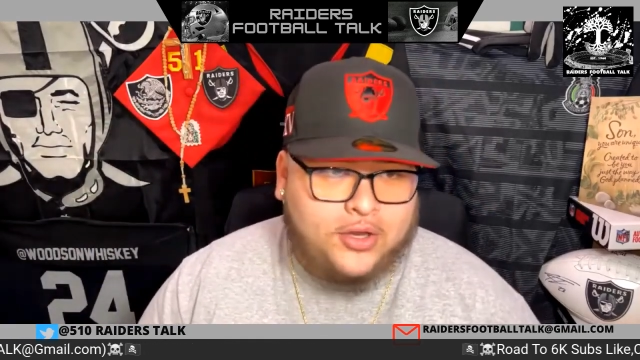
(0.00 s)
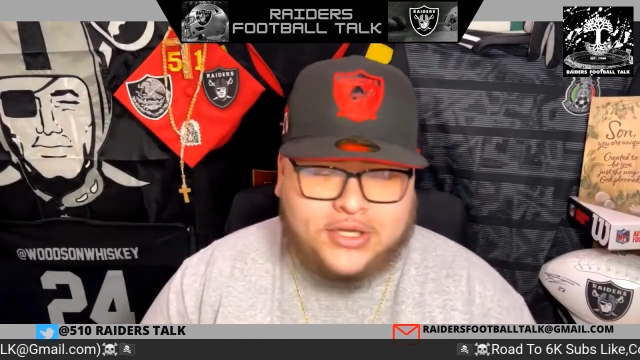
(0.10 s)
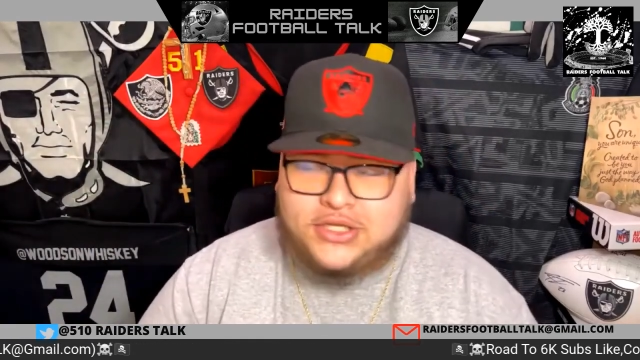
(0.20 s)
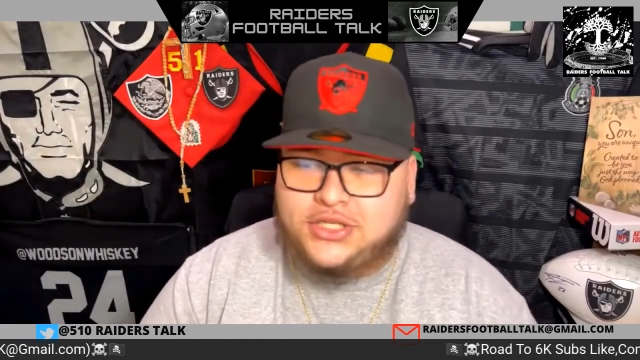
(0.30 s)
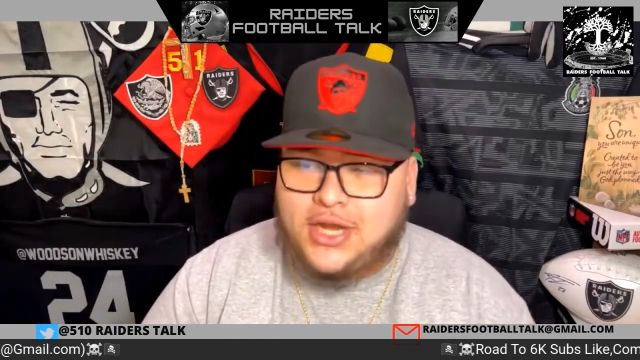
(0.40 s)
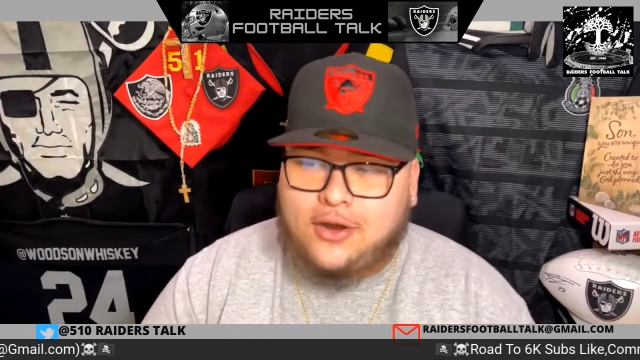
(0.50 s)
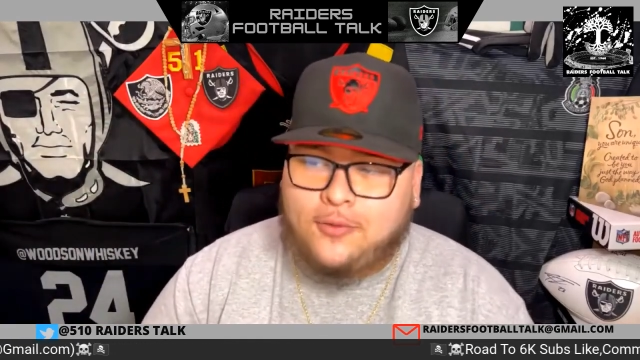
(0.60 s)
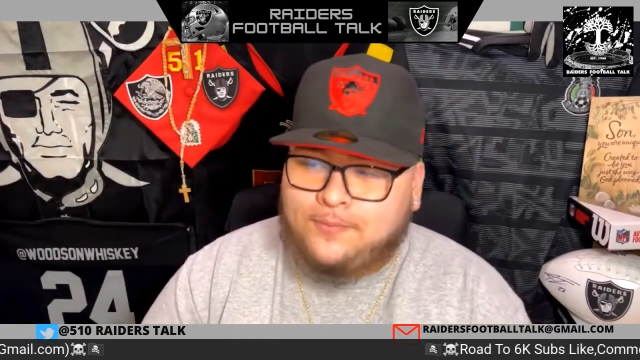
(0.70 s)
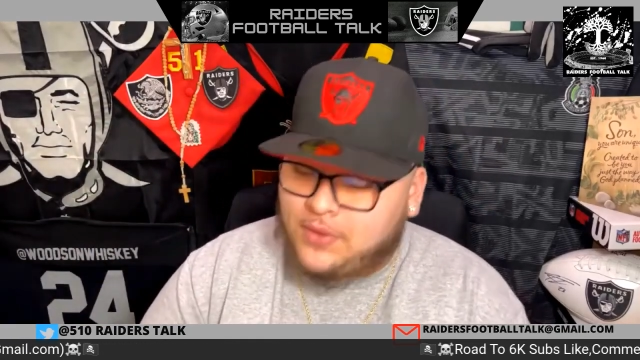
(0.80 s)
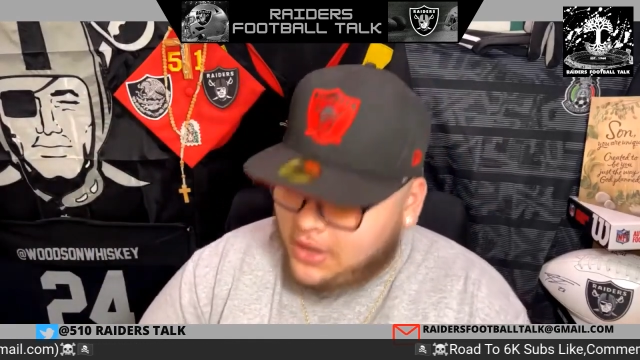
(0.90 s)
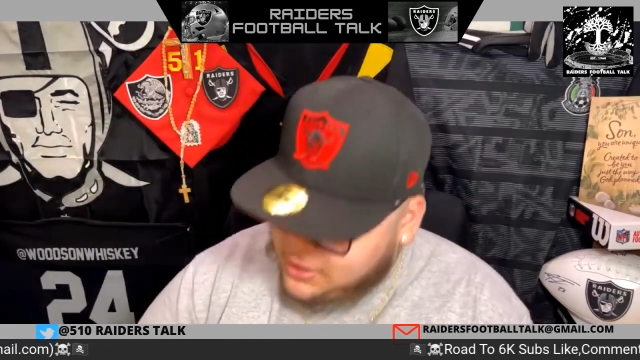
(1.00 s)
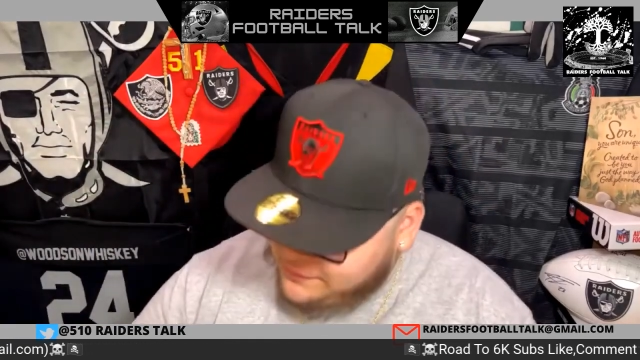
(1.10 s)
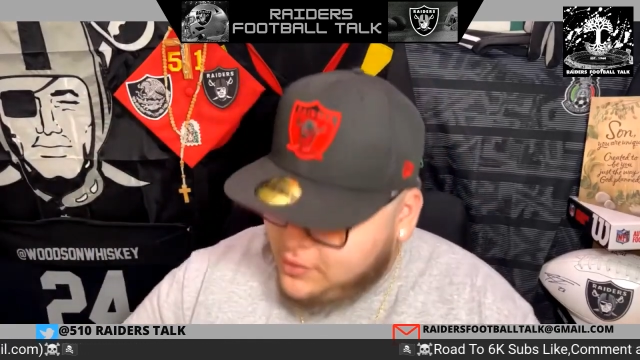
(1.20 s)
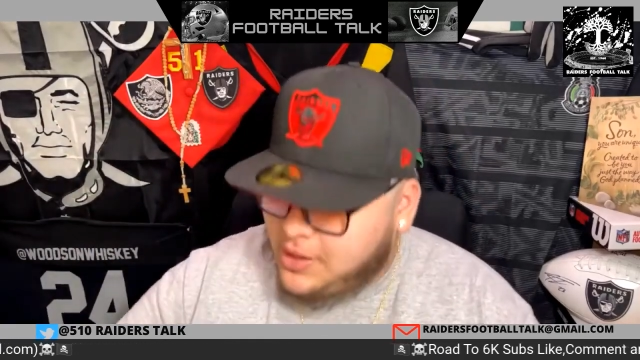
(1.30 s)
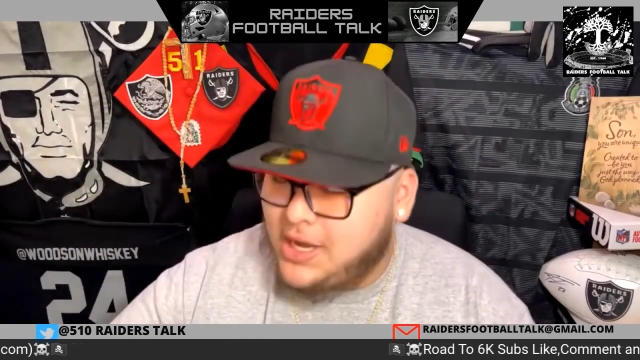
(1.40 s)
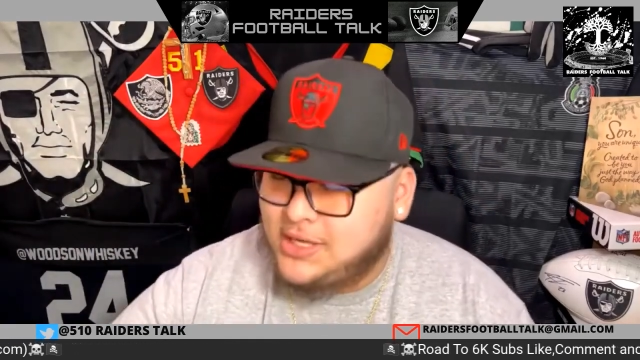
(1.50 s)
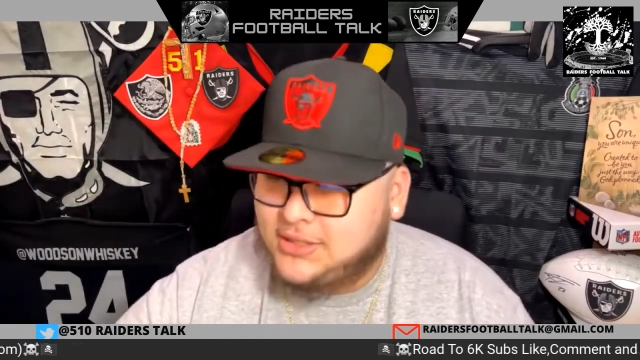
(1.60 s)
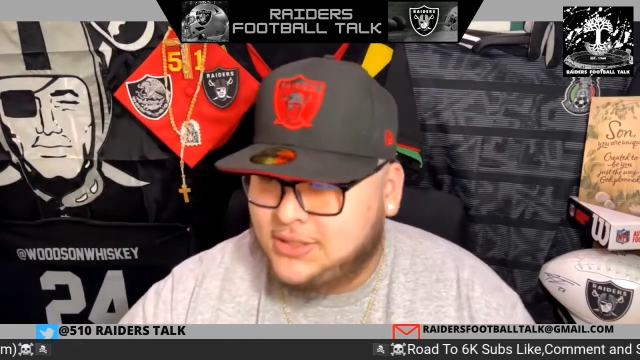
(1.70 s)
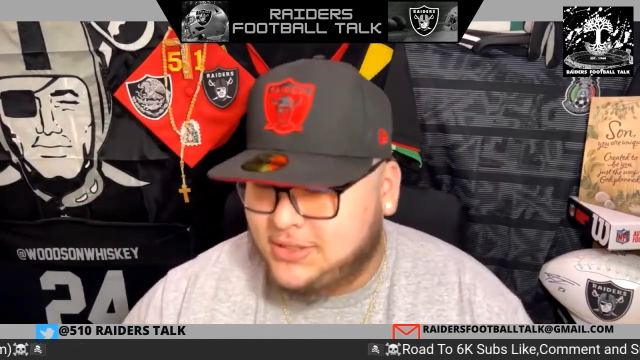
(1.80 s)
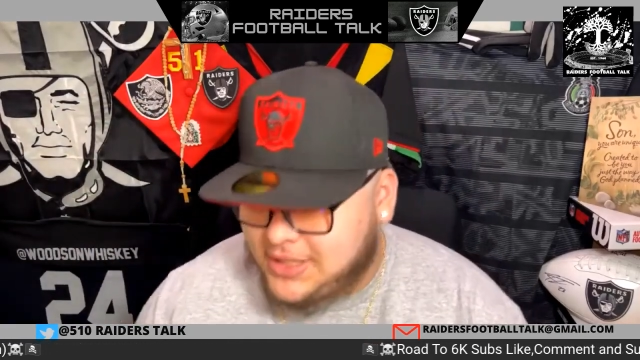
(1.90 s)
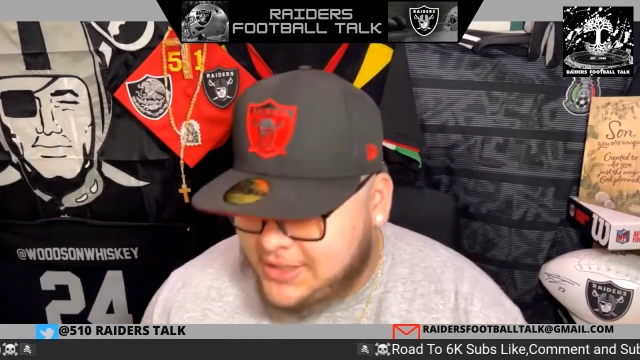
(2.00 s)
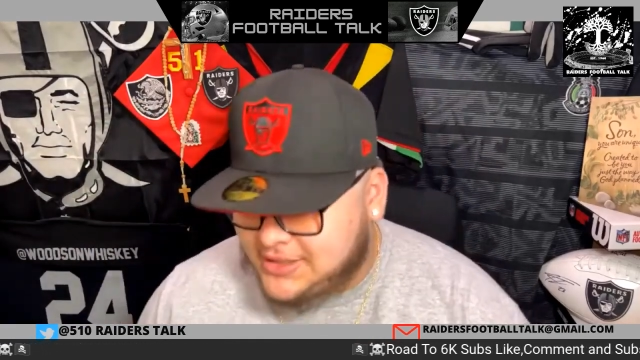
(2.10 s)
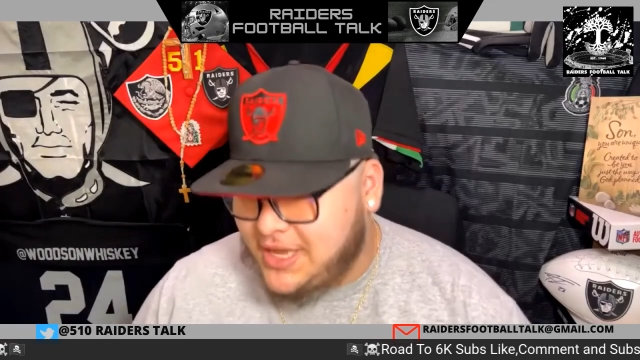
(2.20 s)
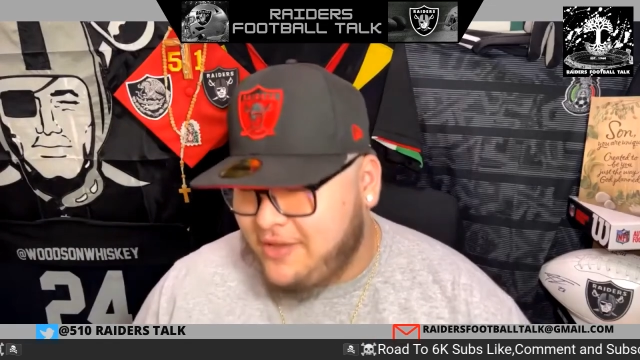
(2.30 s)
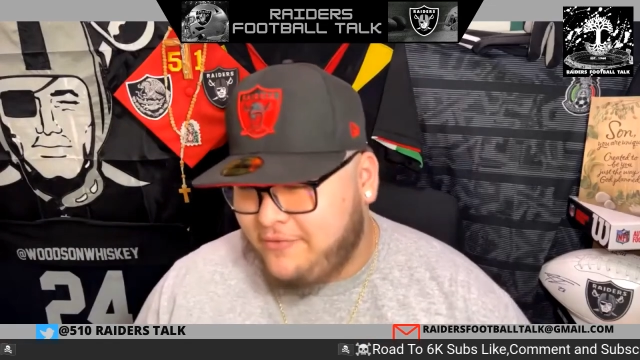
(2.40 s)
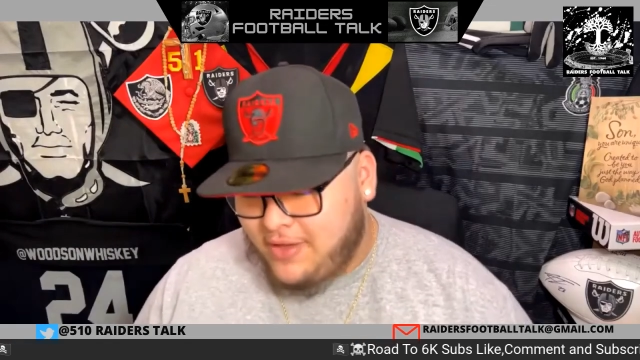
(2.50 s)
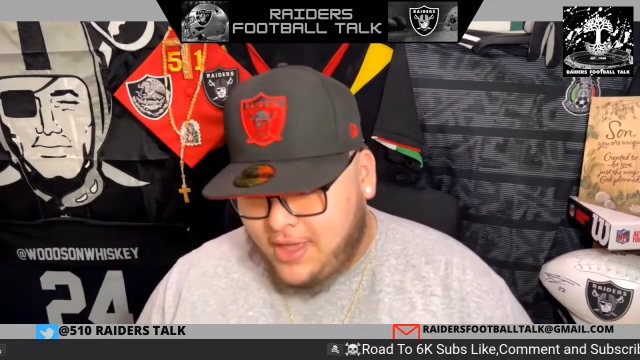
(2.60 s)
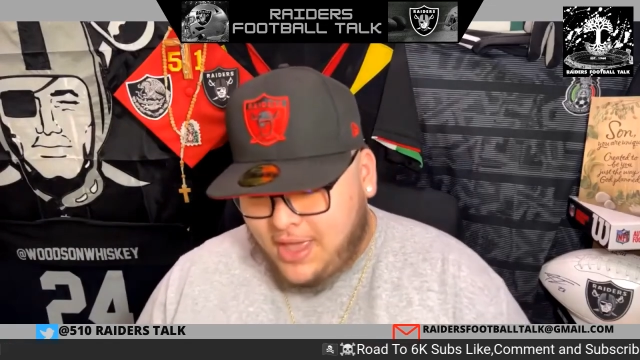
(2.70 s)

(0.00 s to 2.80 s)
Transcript: on this channel. I love you guys. Stay safe.